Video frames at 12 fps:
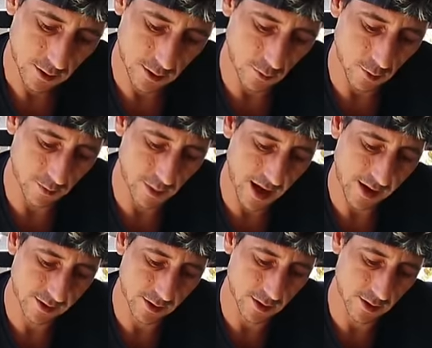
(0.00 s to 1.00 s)
So we're
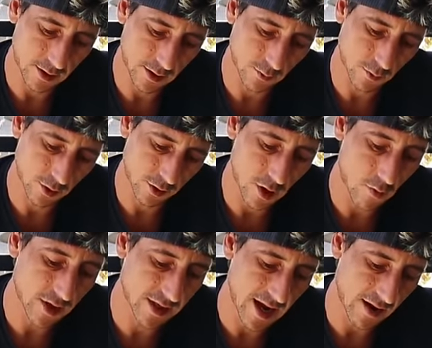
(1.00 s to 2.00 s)
back to... We're
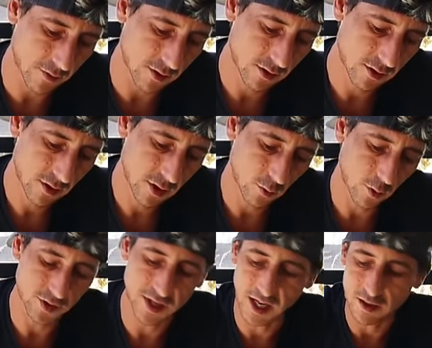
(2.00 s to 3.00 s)
going down.
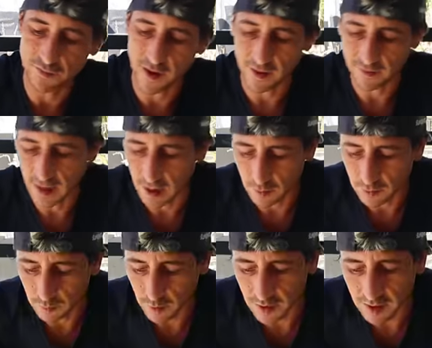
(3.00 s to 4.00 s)
One ticket five
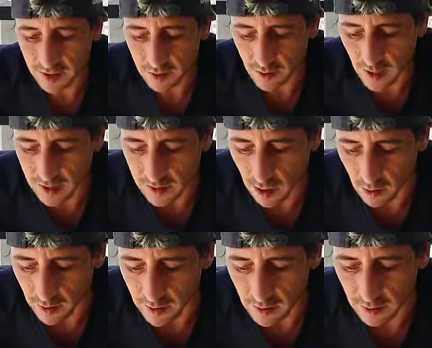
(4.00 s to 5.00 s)
now. Well, at least you guys
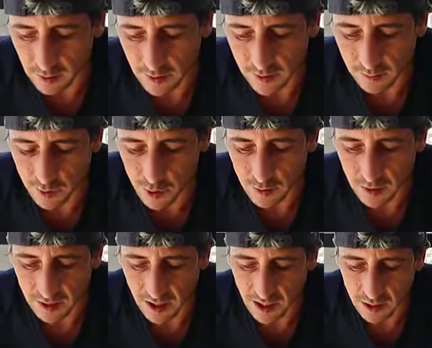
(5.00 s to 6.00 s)
saw it because I'm showing
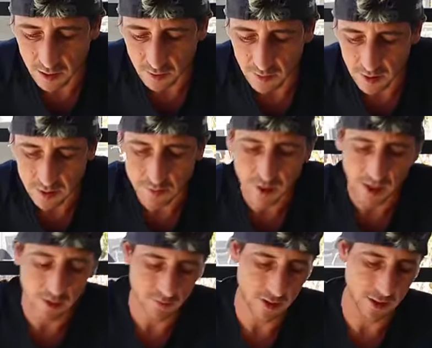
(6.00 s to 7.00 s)
the ticket number. It's
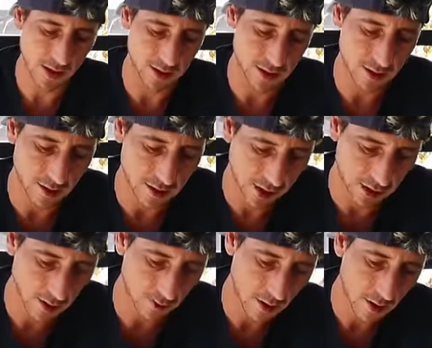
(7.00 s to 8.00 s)
big enough that you can see the
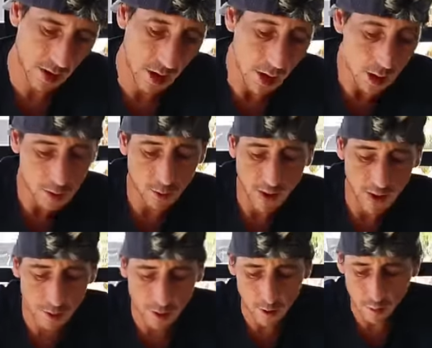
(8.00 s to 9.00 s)
ticket number. So,
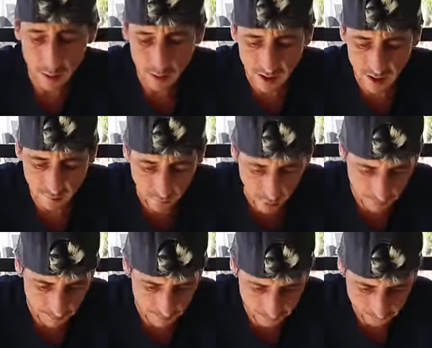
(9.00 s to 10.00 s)
by the way, we're looking for